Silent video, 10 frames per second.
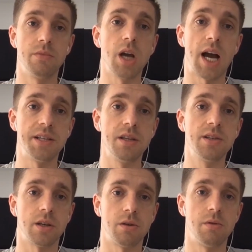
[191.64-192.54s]
IT
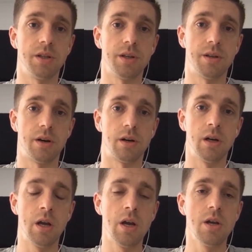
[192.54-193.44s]
security there.
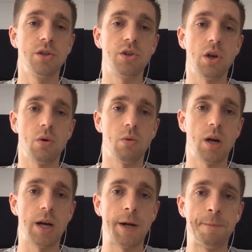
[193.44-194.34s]
So
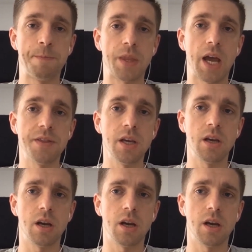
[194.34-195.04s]
I think